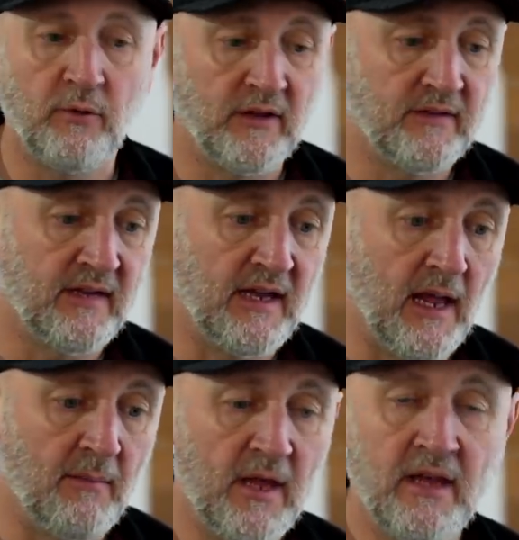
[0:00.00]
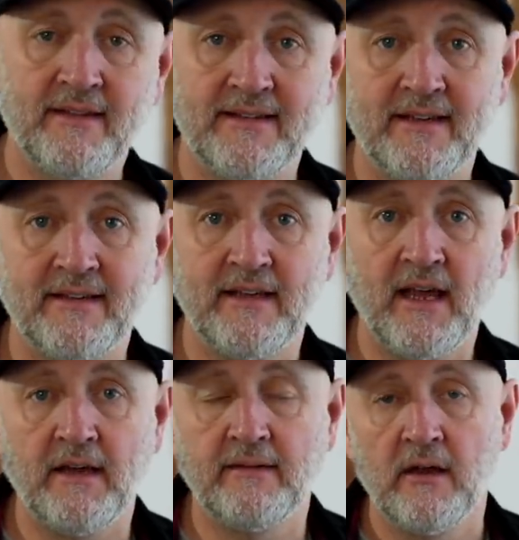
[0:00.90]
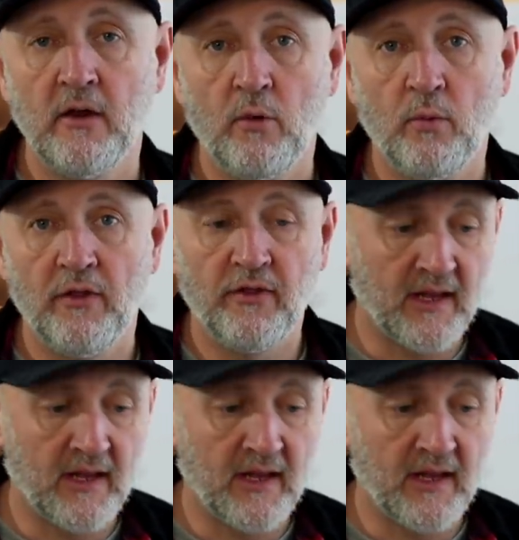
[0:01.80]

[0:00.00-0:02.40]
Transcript: with the TM, 68 with the